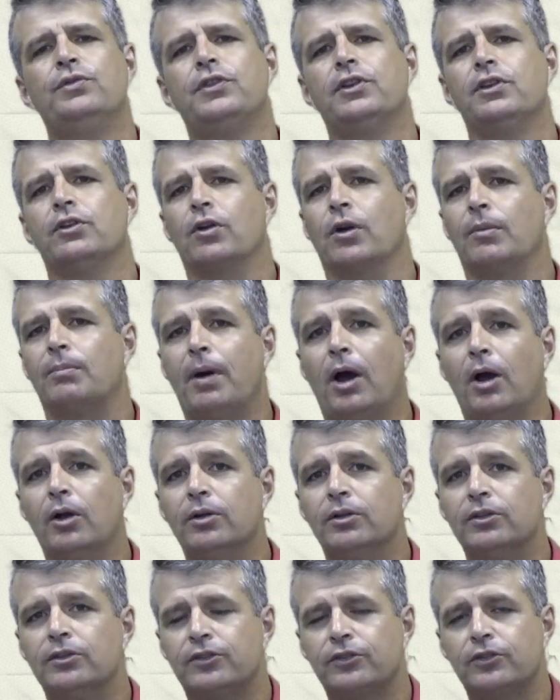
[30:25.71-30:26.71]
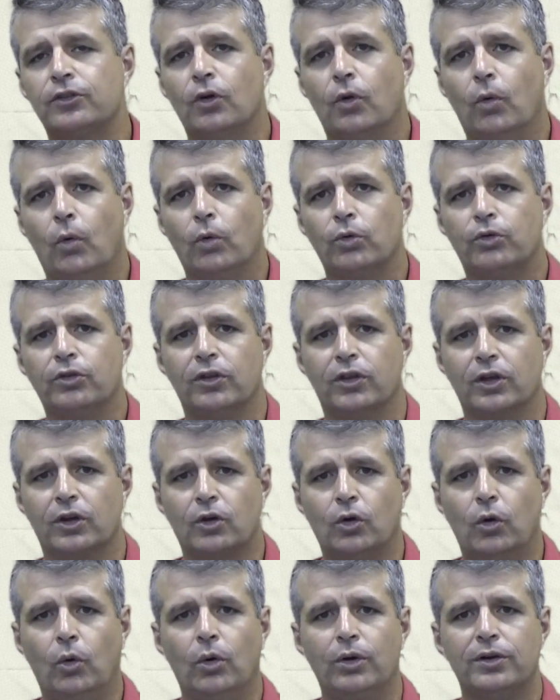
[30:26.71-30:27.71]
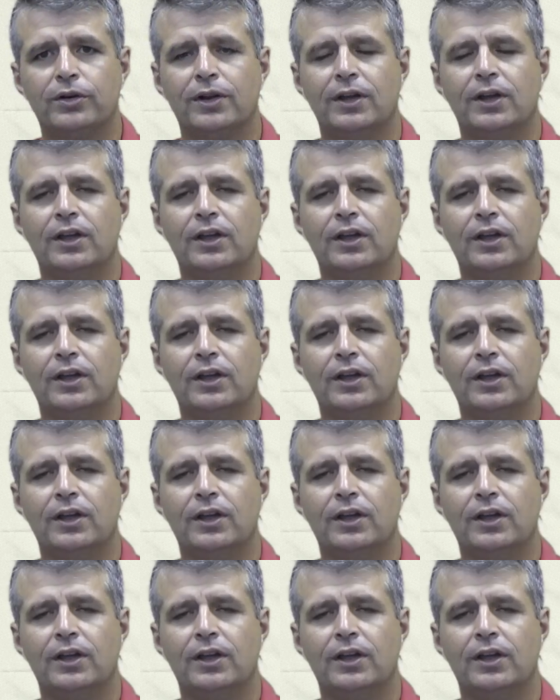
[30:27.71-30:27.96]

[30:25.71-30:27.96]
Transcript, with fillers: to your opponents or to the court